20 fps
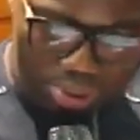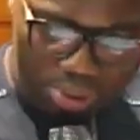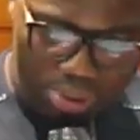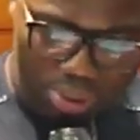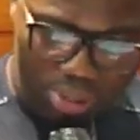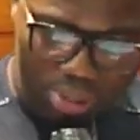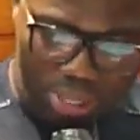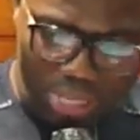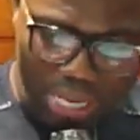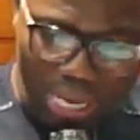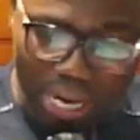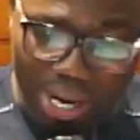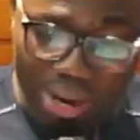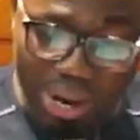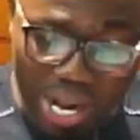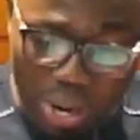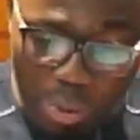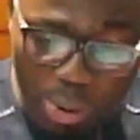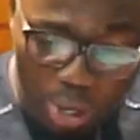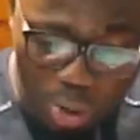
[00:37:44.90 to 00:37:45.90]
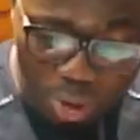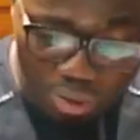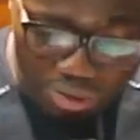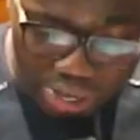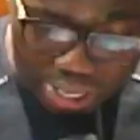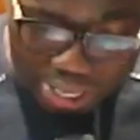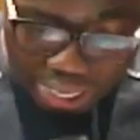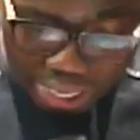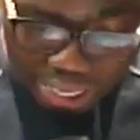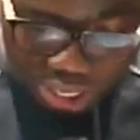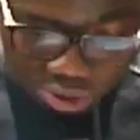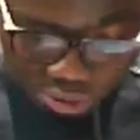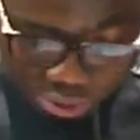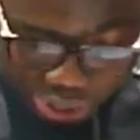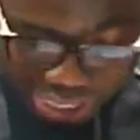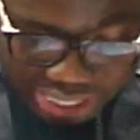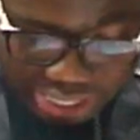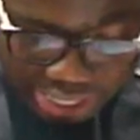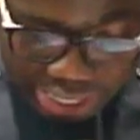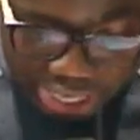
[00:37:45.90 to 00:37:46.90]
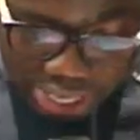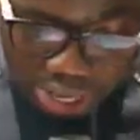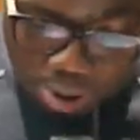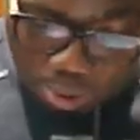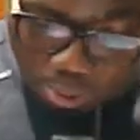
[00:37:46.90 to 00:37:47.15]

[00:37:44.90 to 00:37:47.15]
The Greek word over there, write it down.